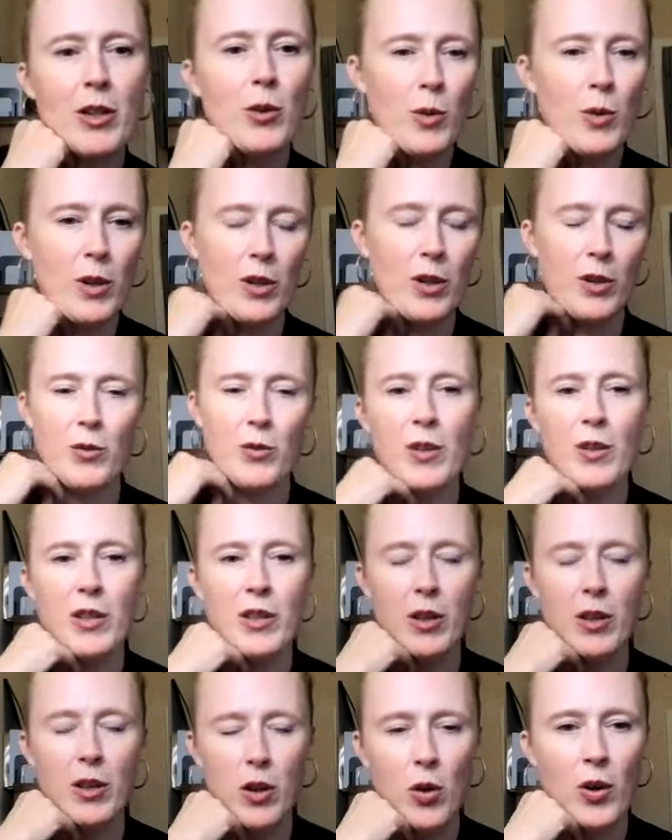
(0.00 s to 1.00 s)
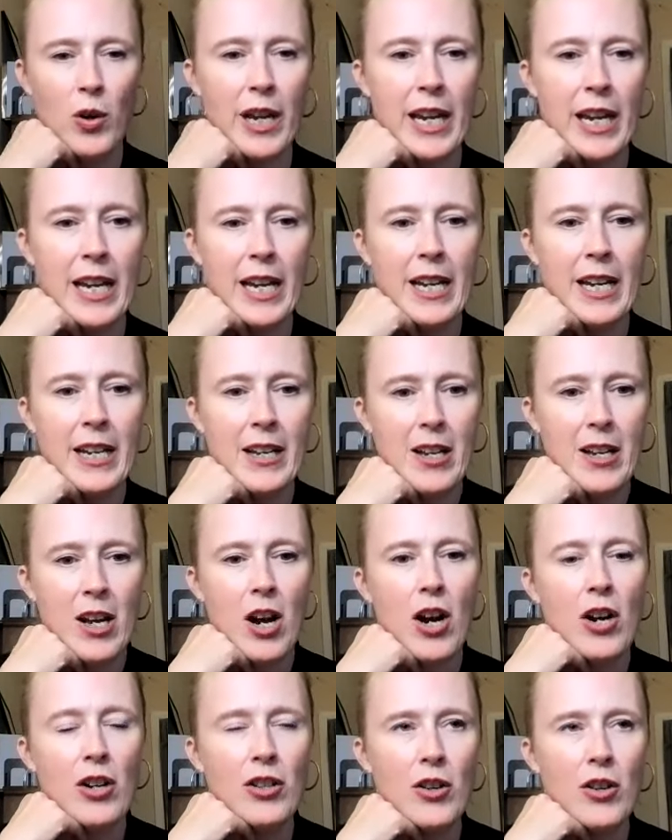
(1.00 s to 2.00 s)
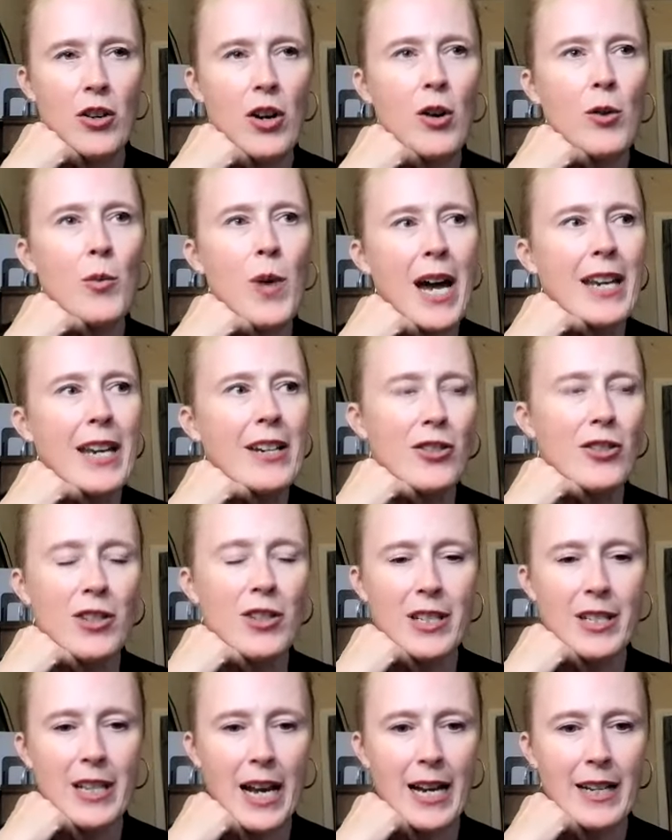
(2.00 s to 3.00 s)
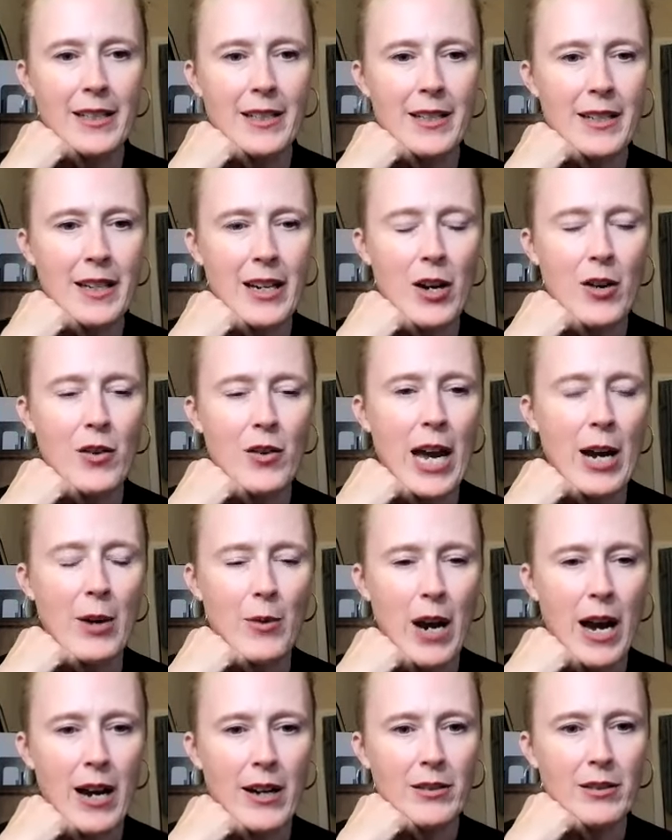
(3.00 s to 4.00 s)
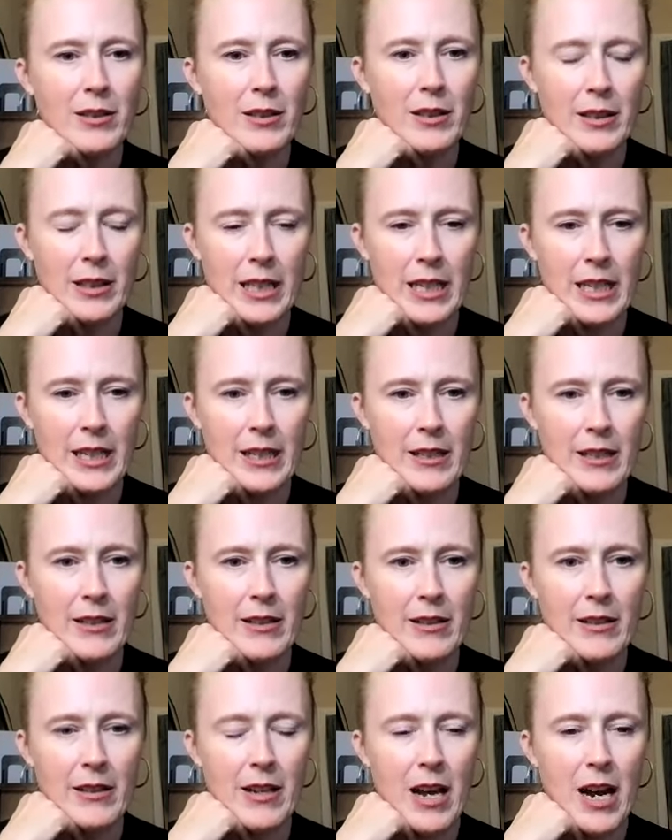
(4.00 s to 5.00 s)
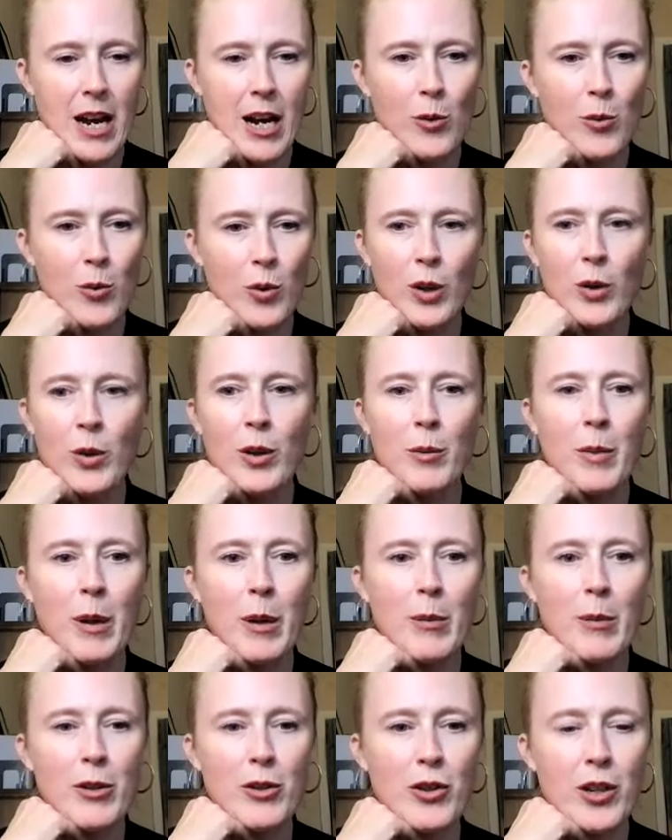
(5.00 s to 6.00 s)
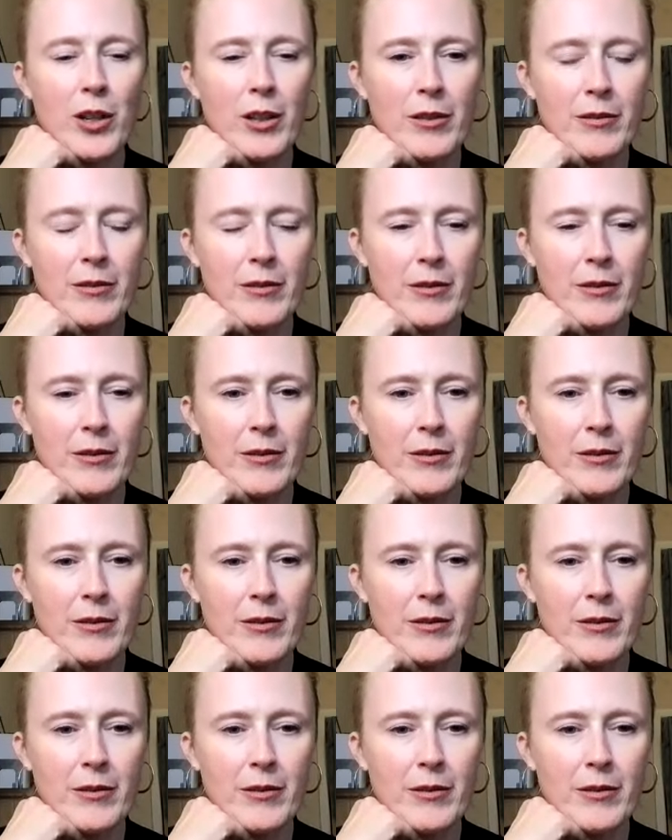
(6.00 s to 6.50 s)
You worked with Laurie on your own. Why did you decide to go that route and not work with a publisher?